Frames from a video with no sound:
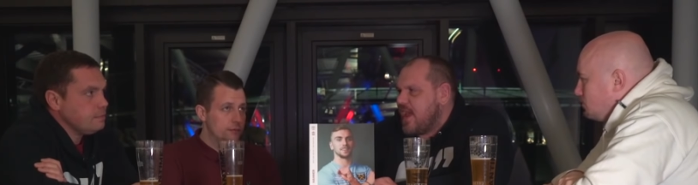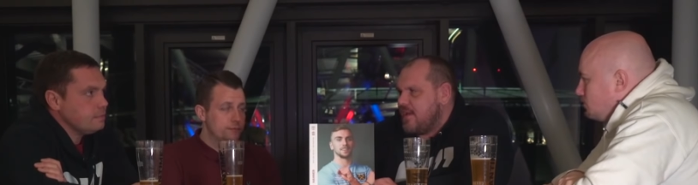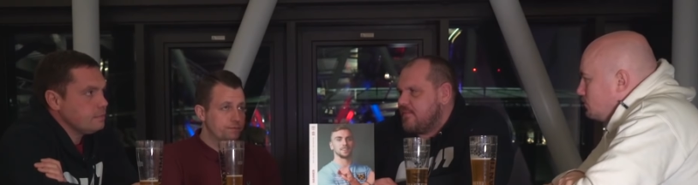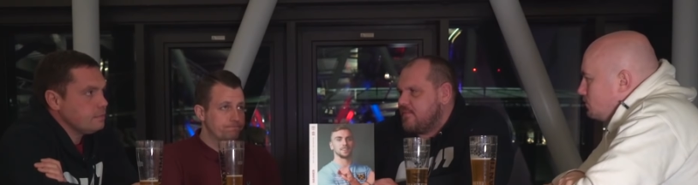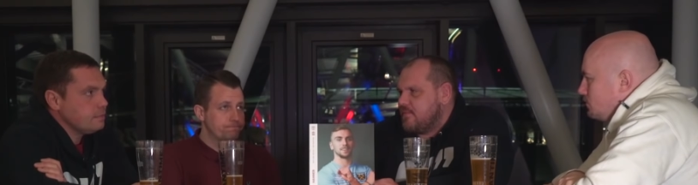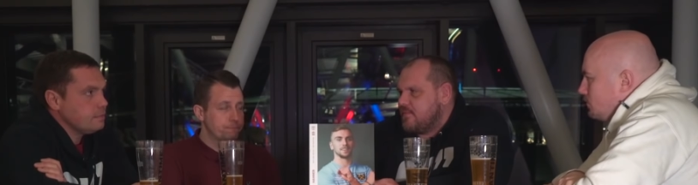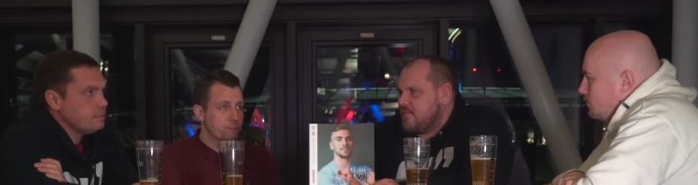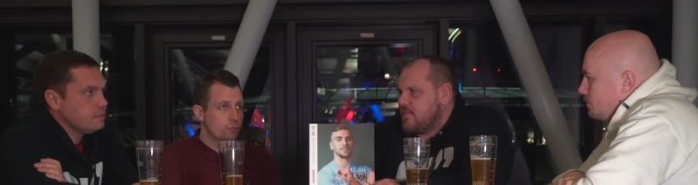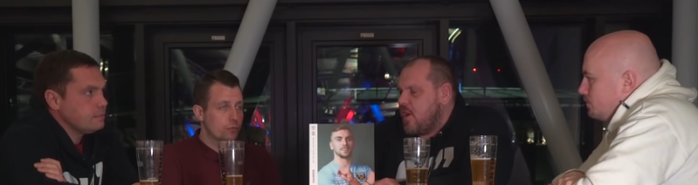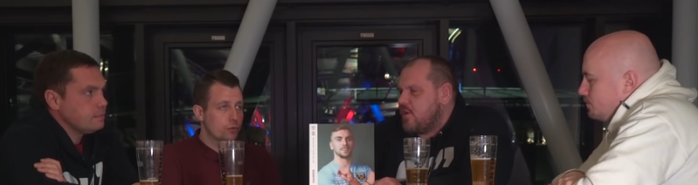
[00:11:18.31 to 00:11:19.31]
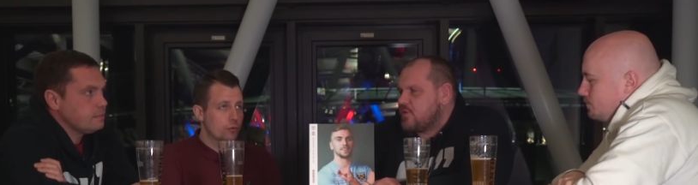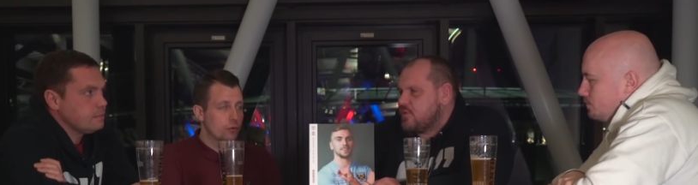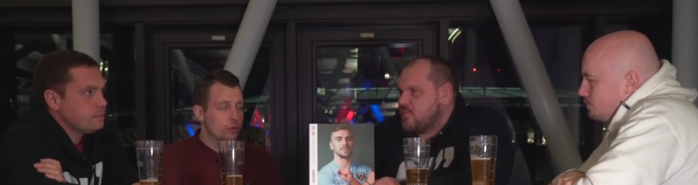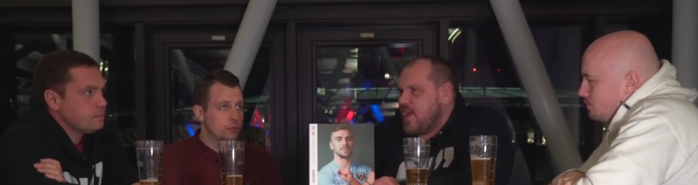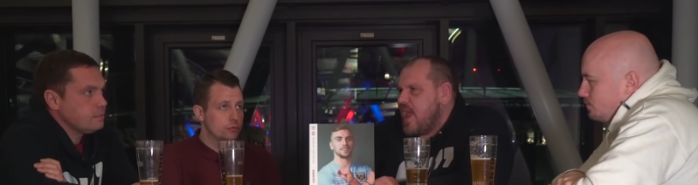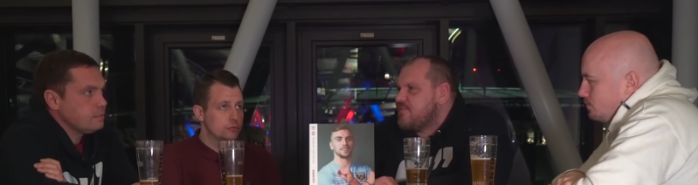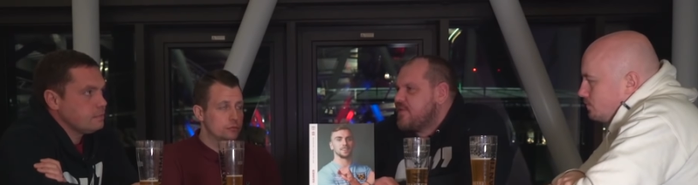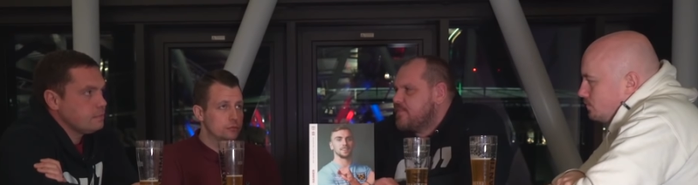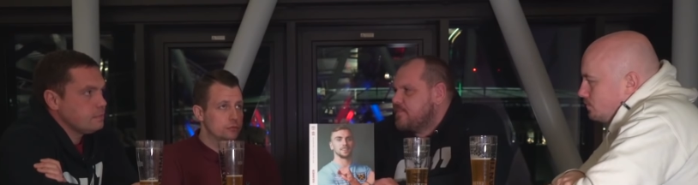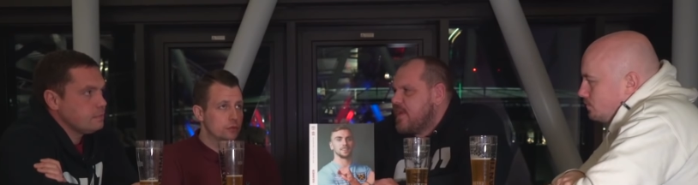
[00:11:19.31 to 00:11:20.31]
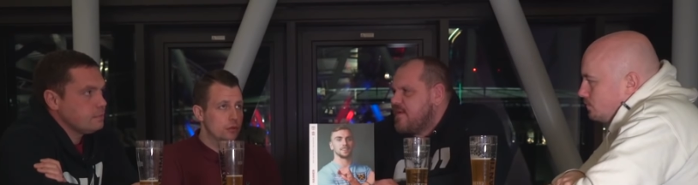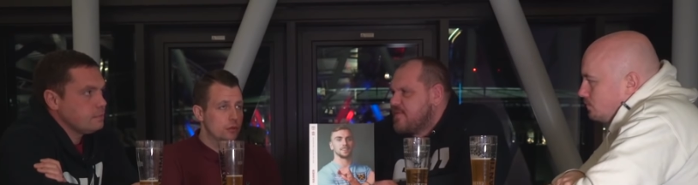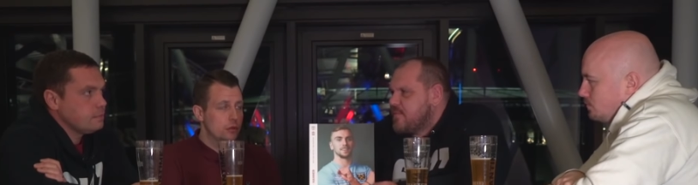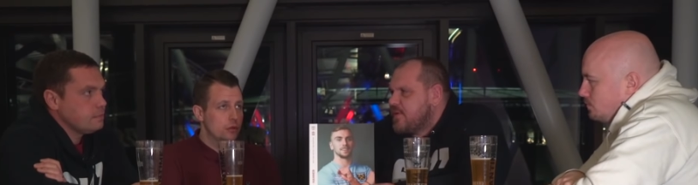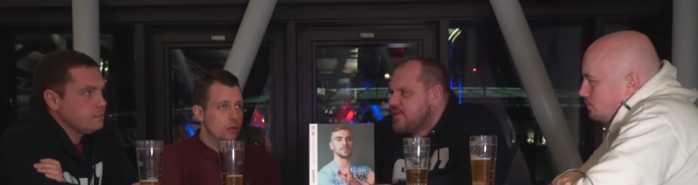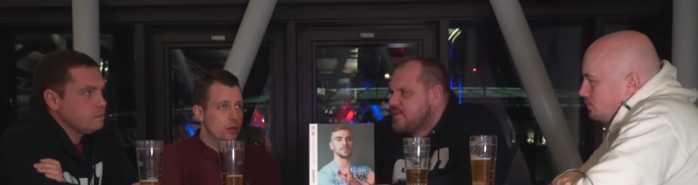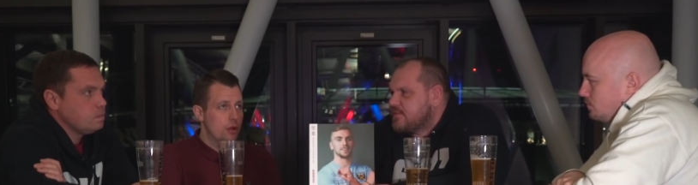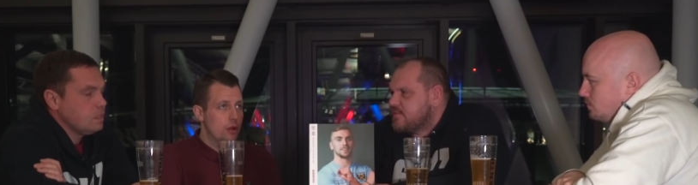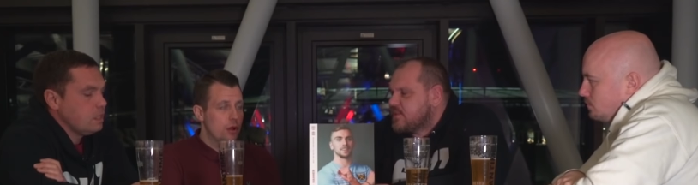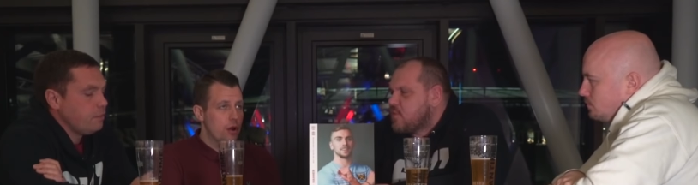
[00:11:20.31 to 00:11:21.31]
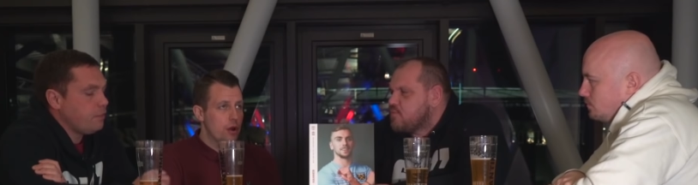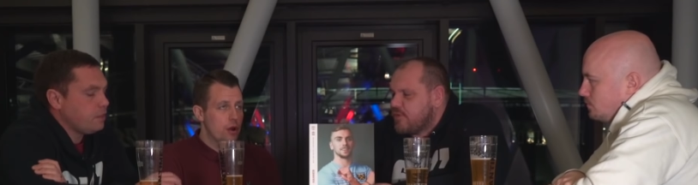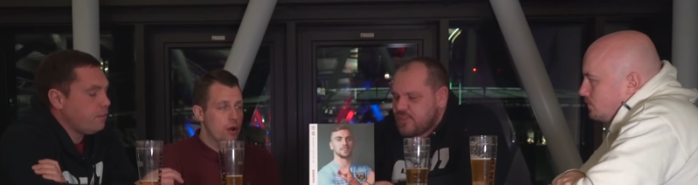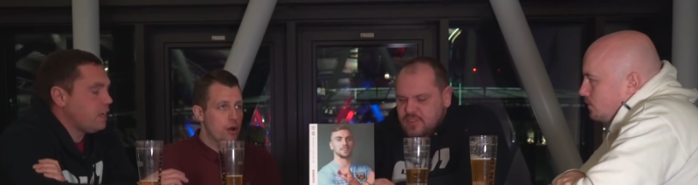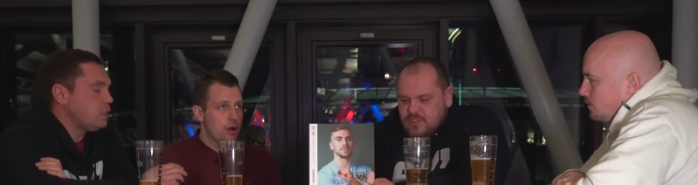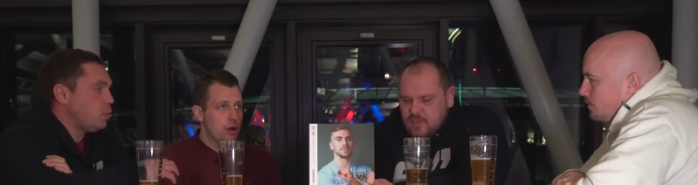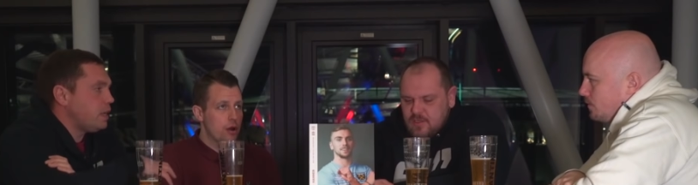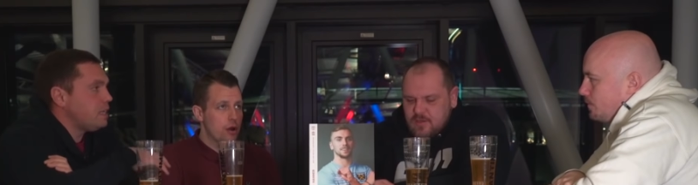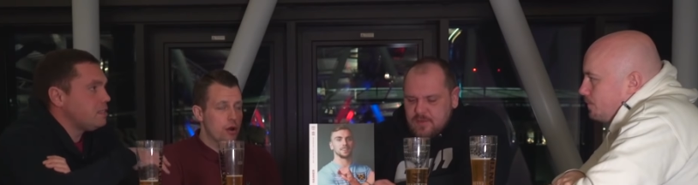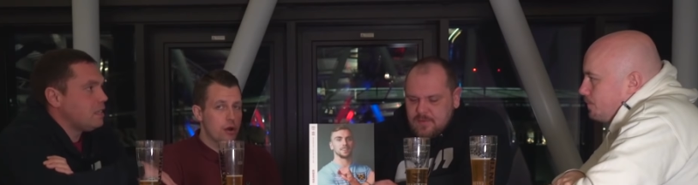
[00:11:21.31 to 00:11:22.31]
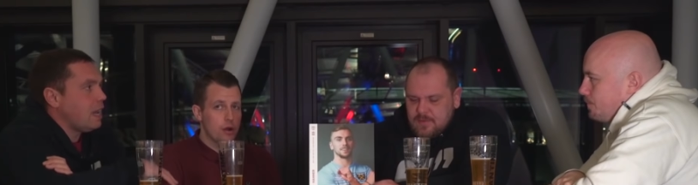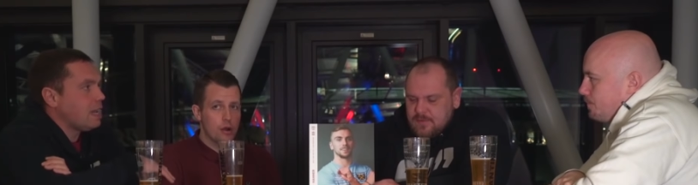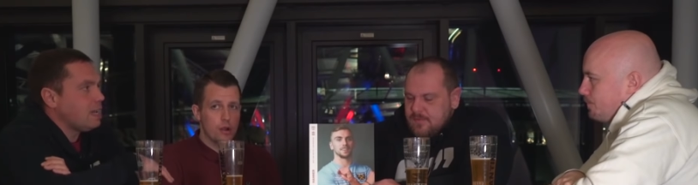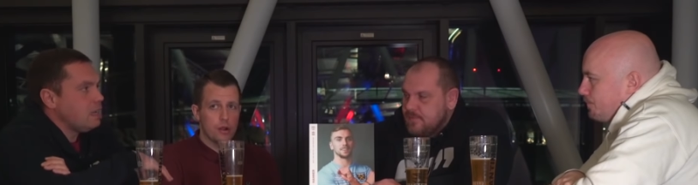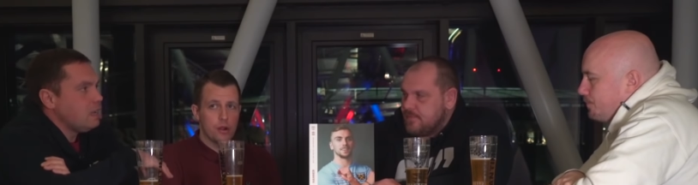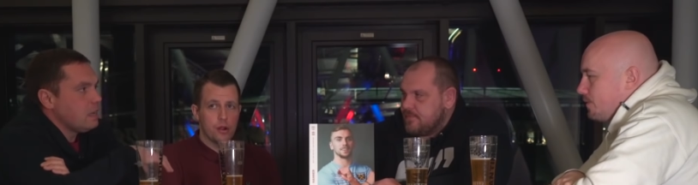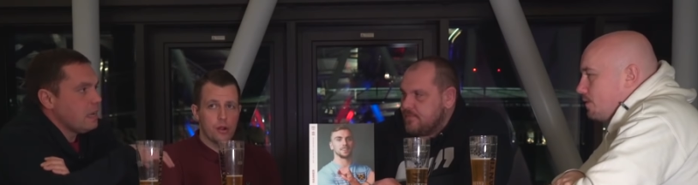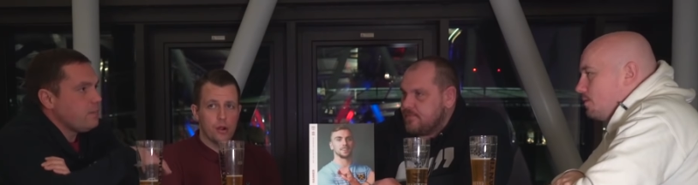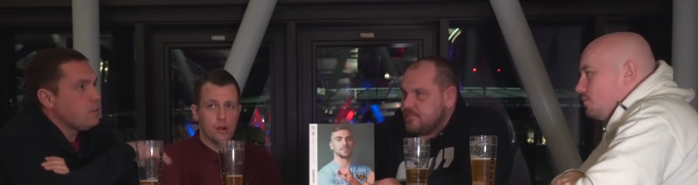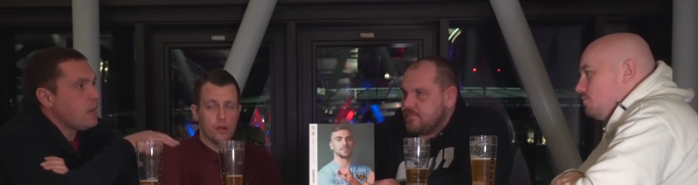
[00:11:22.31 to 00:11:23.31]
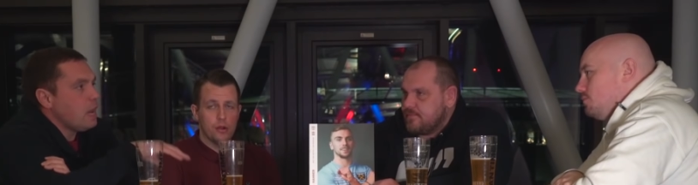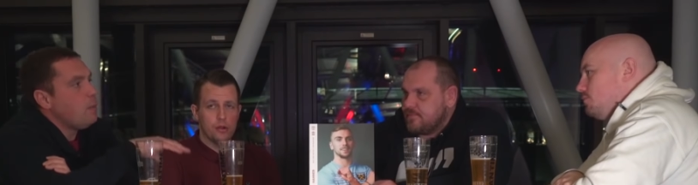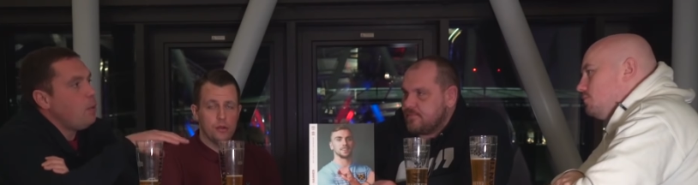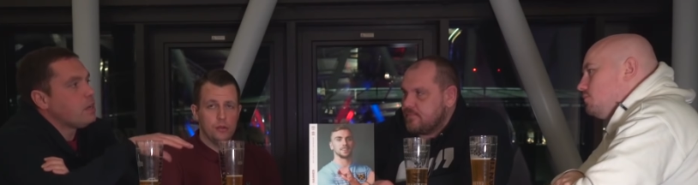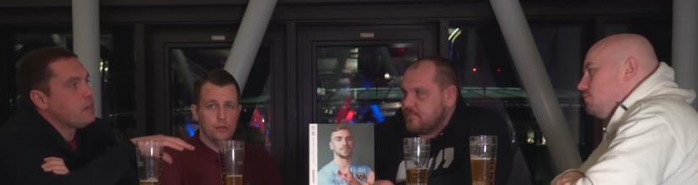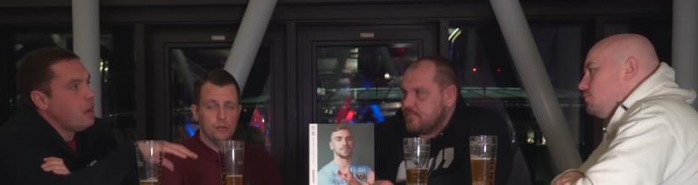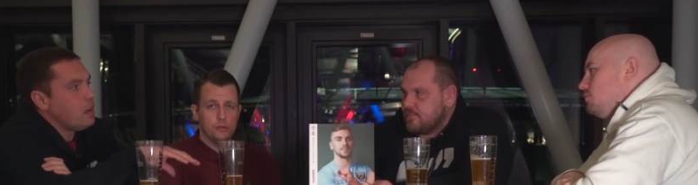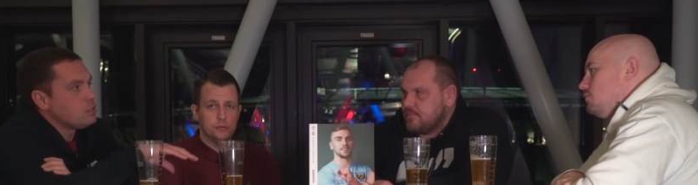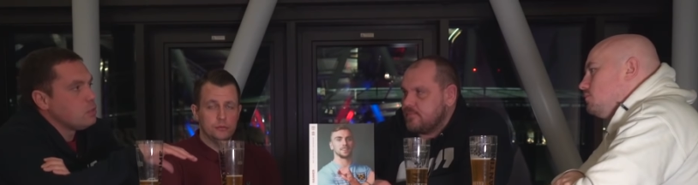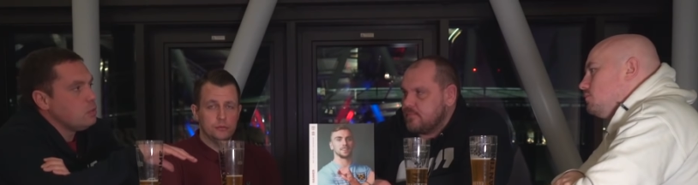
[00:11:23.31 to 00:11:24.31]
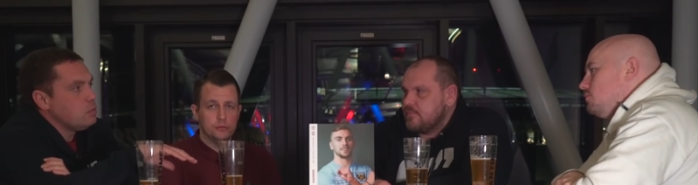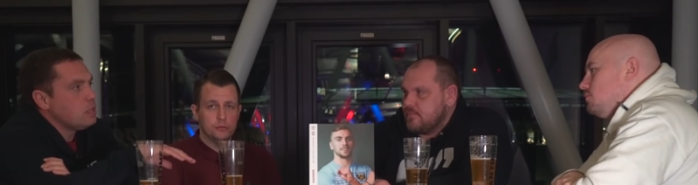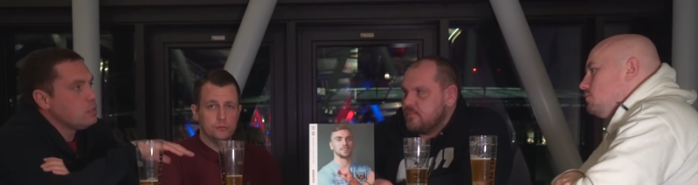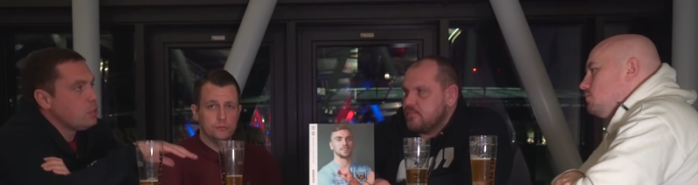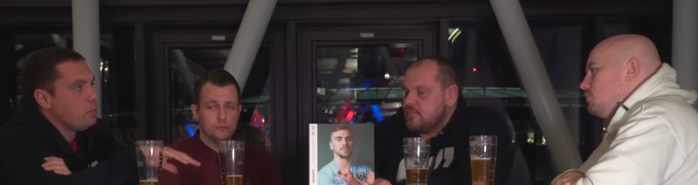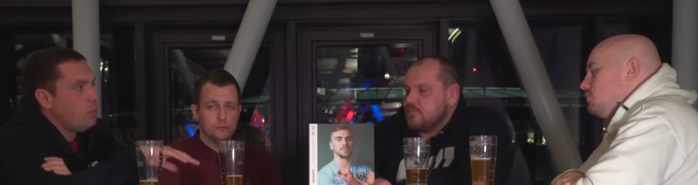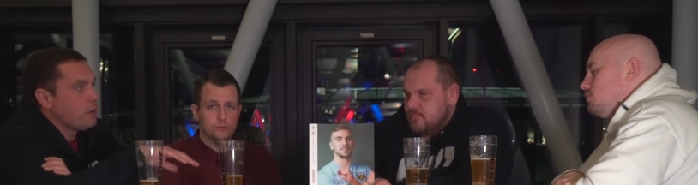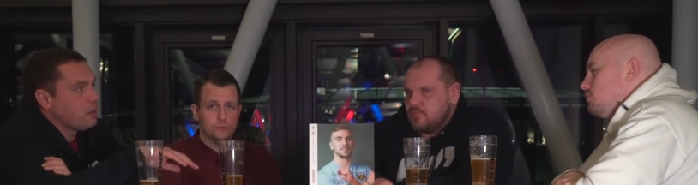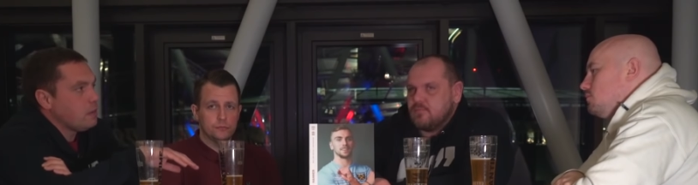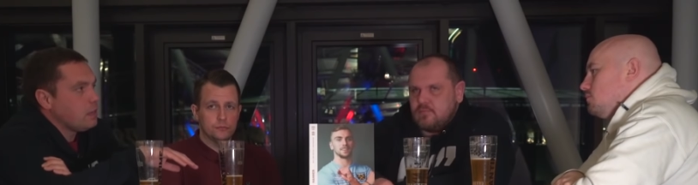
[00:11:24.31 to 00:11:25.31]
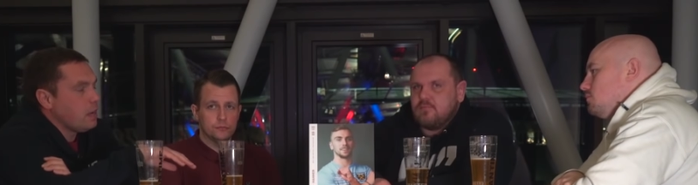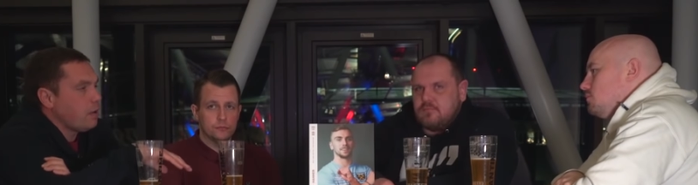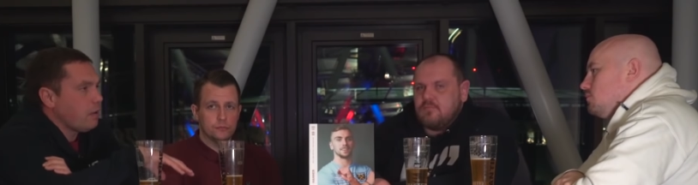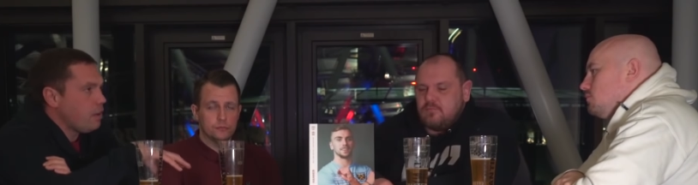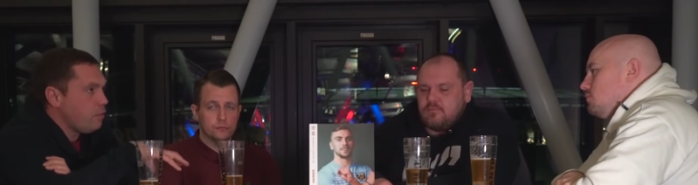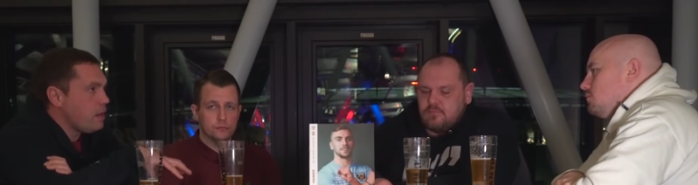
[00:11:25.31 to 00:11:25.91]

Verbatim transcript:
Speaker 1: at Arsenal, but every every point's so the precious. The thing is,
Speaker 2: winning today, if you get a point at Arsenal, it's a good point. You know, if